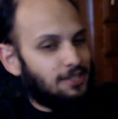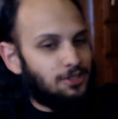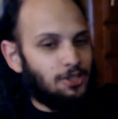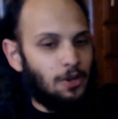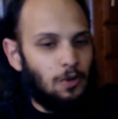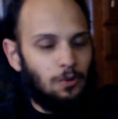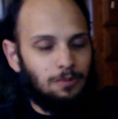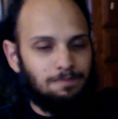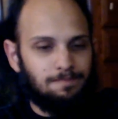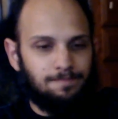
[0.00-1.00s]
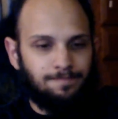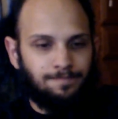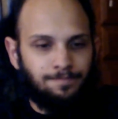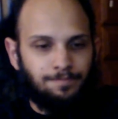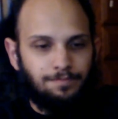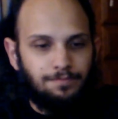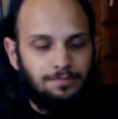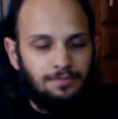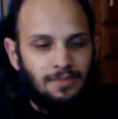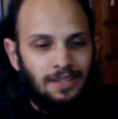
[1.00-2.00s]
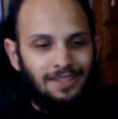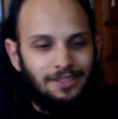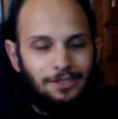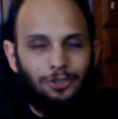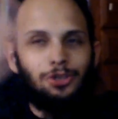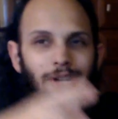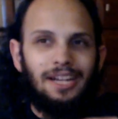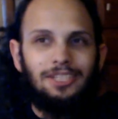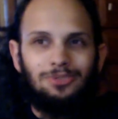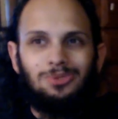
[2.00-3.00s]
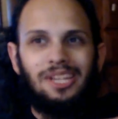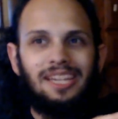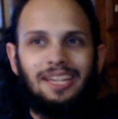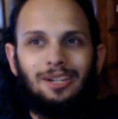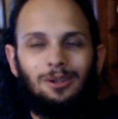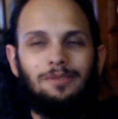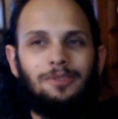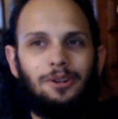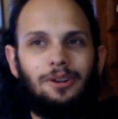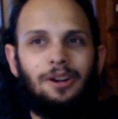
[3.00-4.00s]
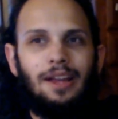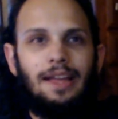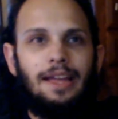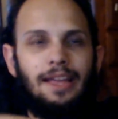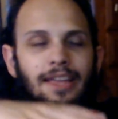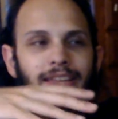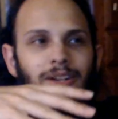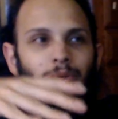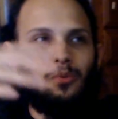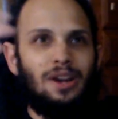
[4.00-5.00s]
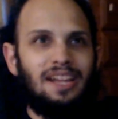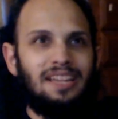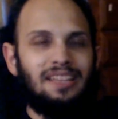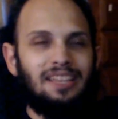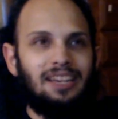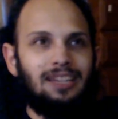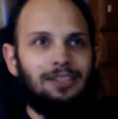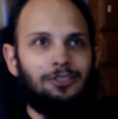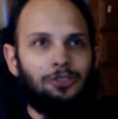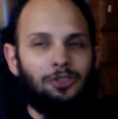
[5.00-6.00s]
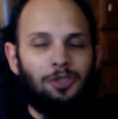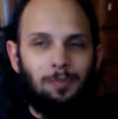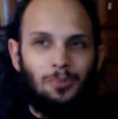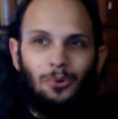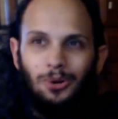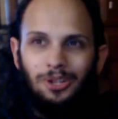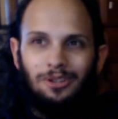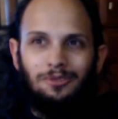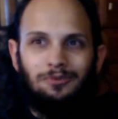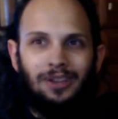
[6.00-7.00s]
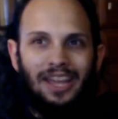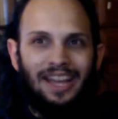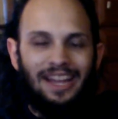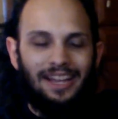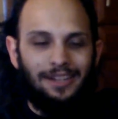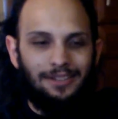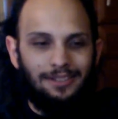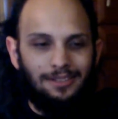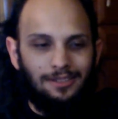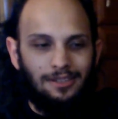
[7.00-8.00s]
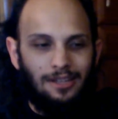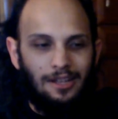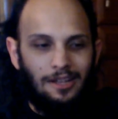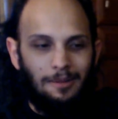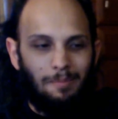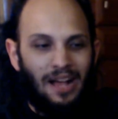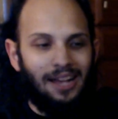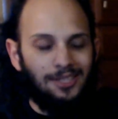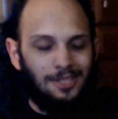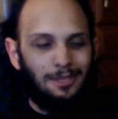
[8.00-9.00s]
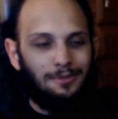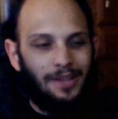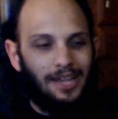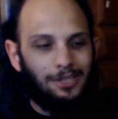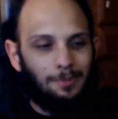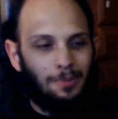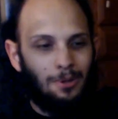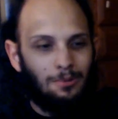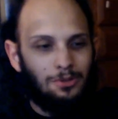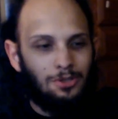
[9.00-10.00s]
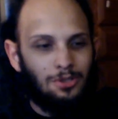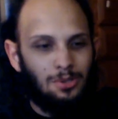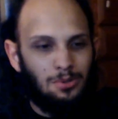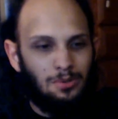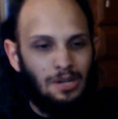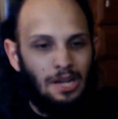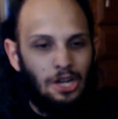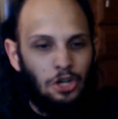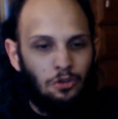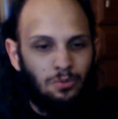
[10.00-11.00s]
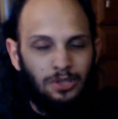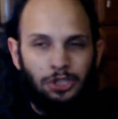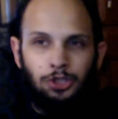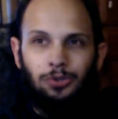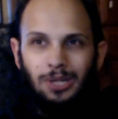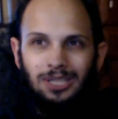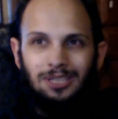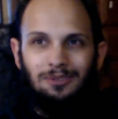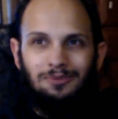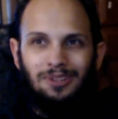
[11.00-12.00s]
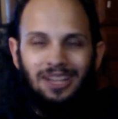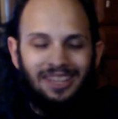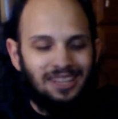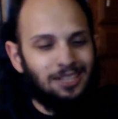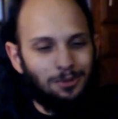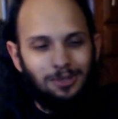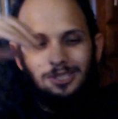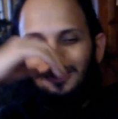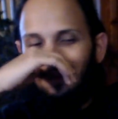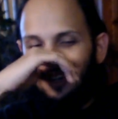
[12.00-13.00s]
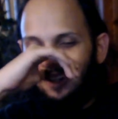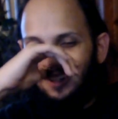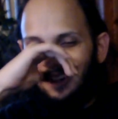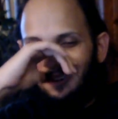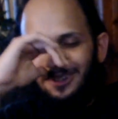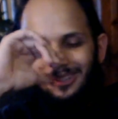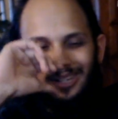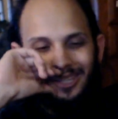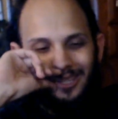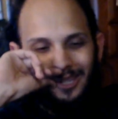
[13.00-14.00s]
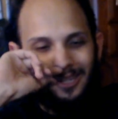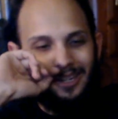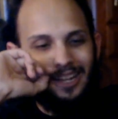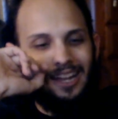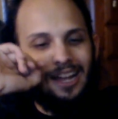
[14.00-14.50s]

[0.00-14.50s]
and so they're trying to take care of her in a way that is supportive and positive, as opposed to restrictive. That's really smart. I really like that.